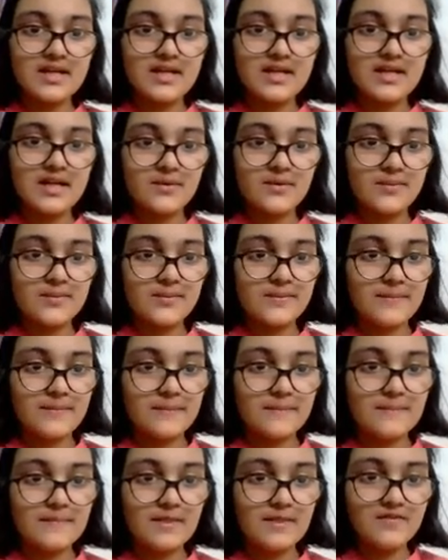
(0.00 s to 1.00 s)
Now,
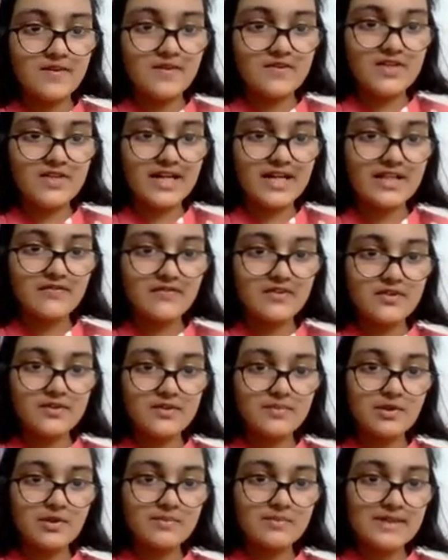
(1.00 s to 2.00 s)
we have tried the
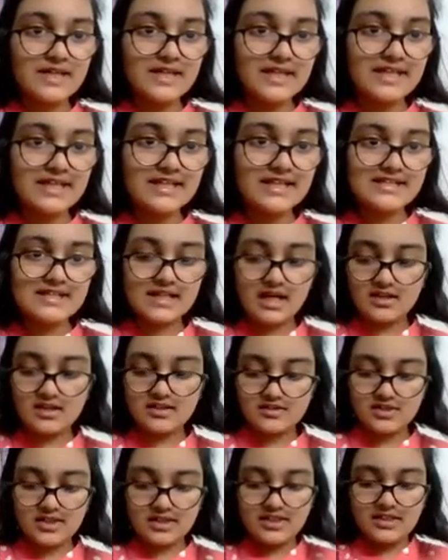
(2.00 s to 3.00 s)
float property. Let's
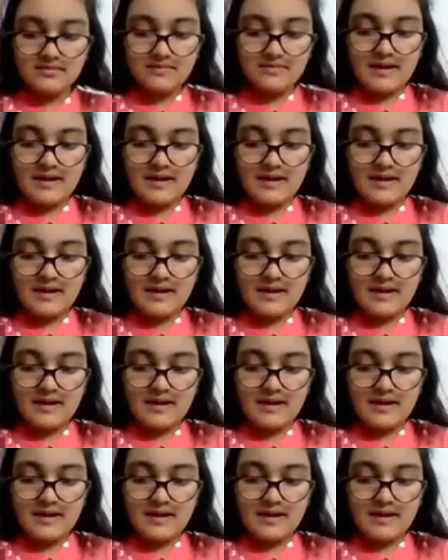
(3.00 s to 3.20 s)
try the